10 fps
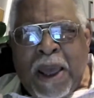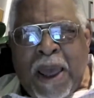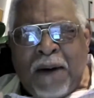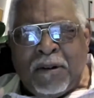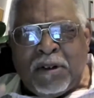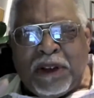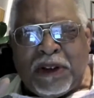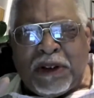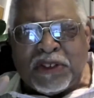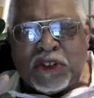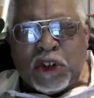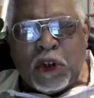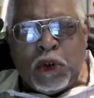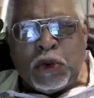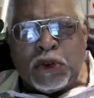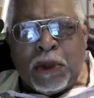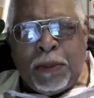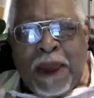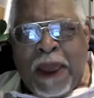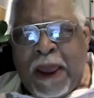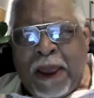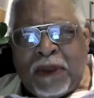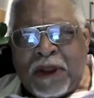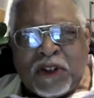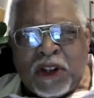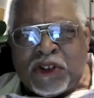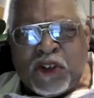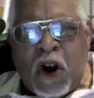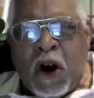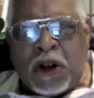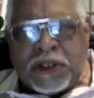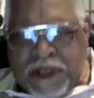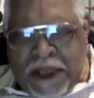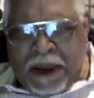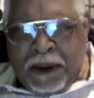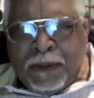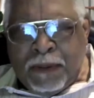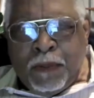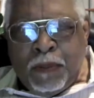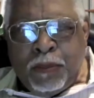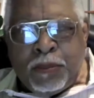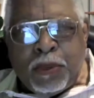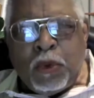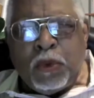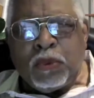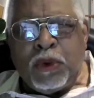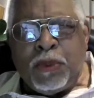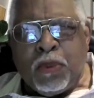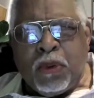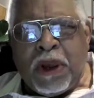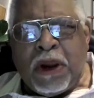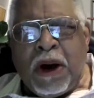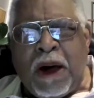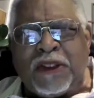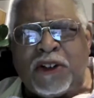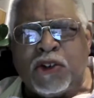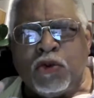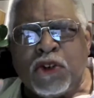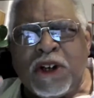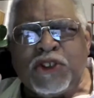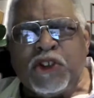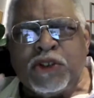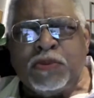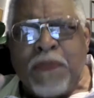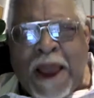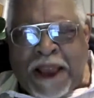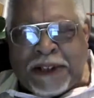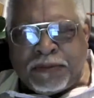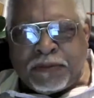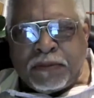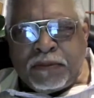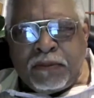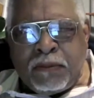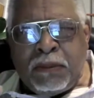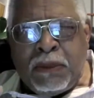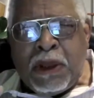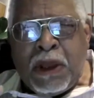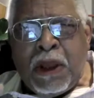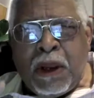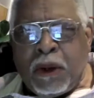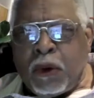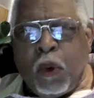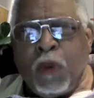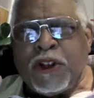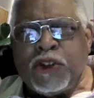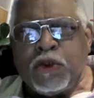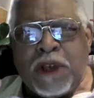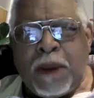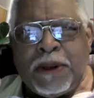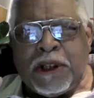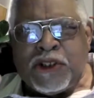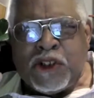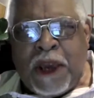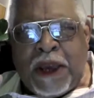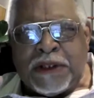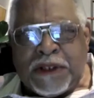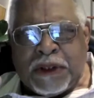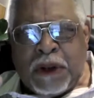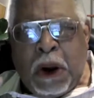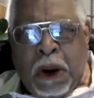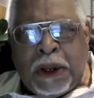have seduced a man that's in charge there. Prove it. We pray, God, that you touch his mind. Know that you're able to change it, God.